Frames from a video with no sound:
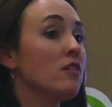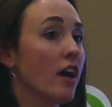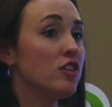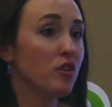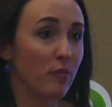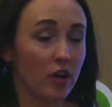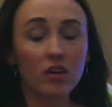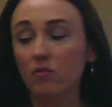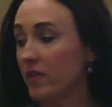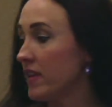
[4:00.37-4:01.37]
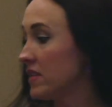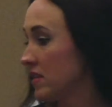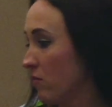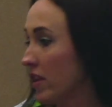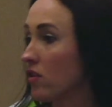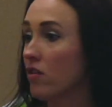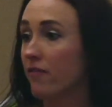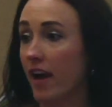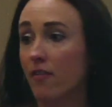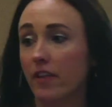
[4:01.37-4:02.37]
launch a book, when the Little
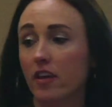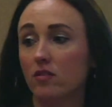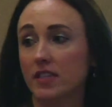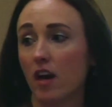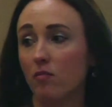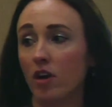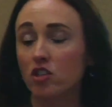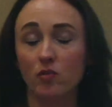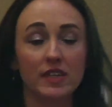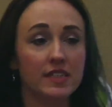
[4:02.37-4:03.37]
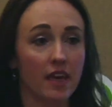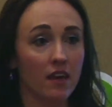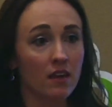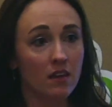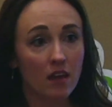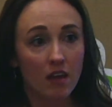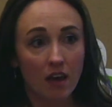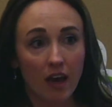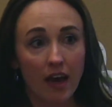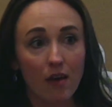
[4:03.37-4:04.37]
Firefly goes out March 22nd,
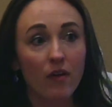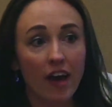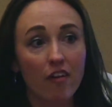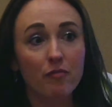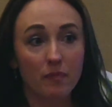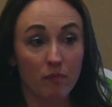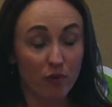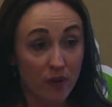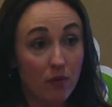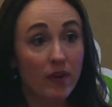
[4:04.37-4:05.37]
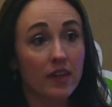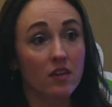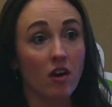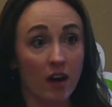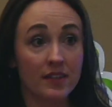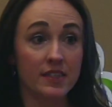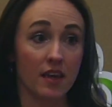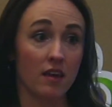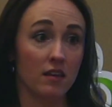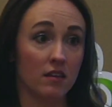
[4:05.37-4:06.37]
I will have pre-written
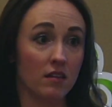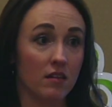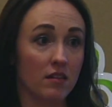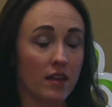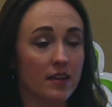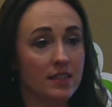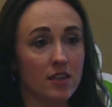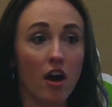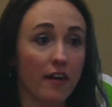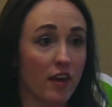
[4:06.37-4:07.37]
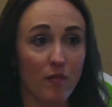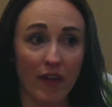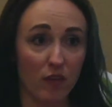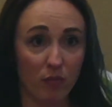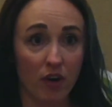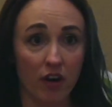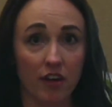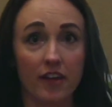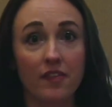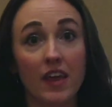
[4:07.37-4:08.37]
content that's talking about the book
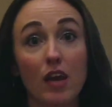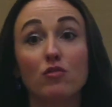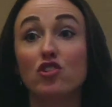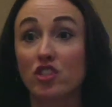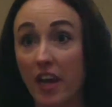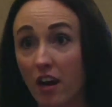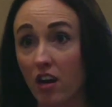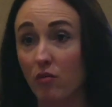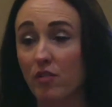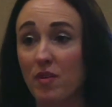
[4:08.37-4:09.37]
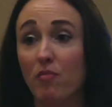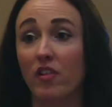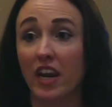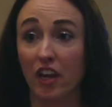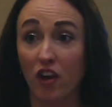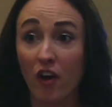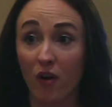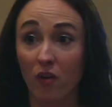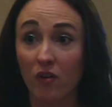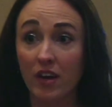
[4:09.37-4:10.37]
that I will share with people that I
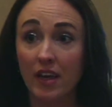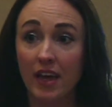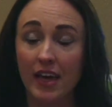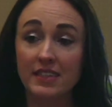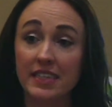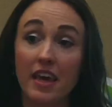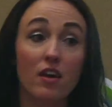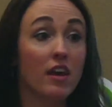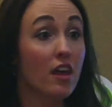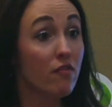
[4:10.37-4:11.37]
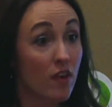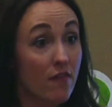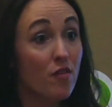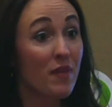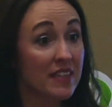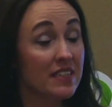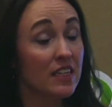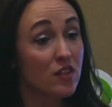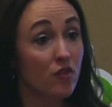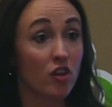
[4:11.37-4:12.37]
know and say, if it makes
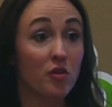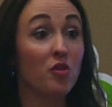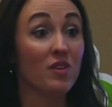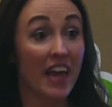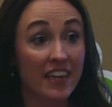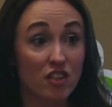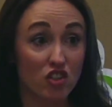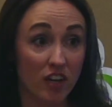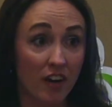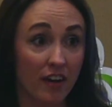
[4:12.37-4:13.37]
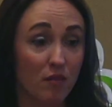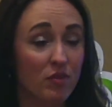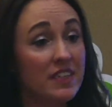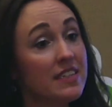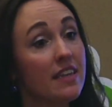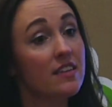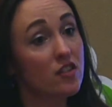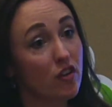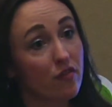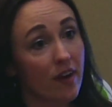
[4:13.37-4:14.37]
sense for you and you would like to share it, please send this
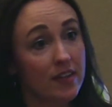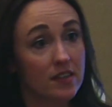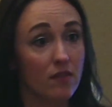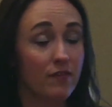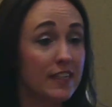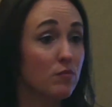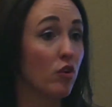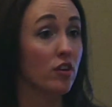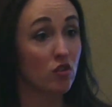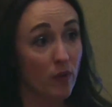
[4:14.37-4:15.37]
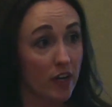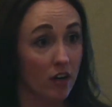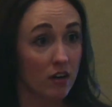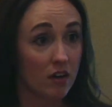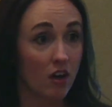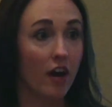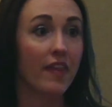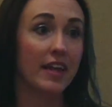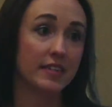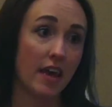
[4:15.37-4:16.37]
to your friends on Facebook and Twitter on
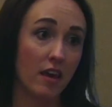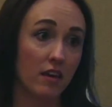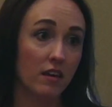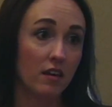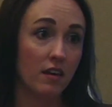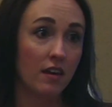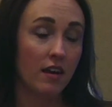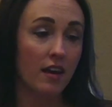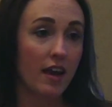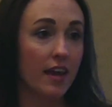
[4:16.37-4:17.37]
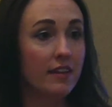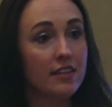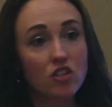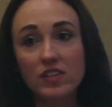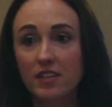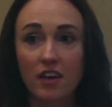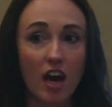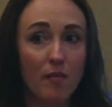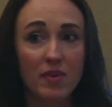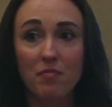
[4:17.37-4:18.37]
that day. And it's just a
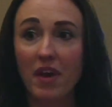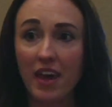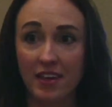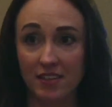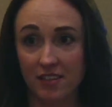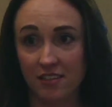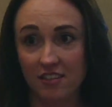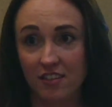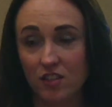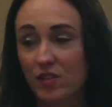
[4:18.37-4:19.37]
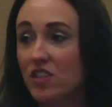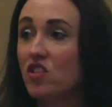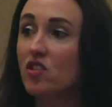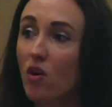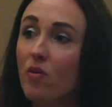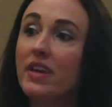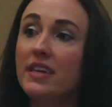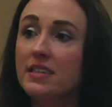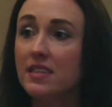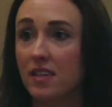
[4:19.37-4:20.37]
copy-paste. So it's so
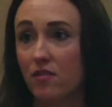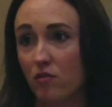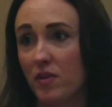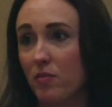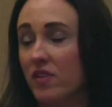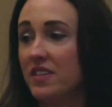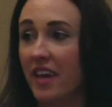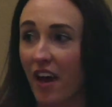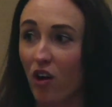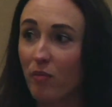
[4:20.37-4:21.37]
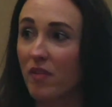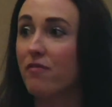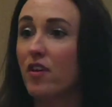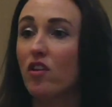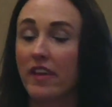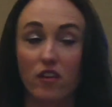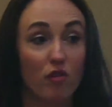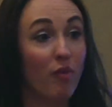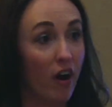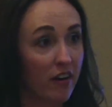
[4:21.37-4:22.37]
easy for people to help and feel like they're
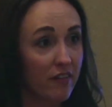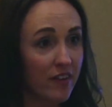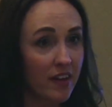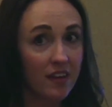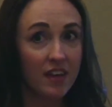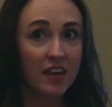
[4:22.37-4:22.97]
a part of it.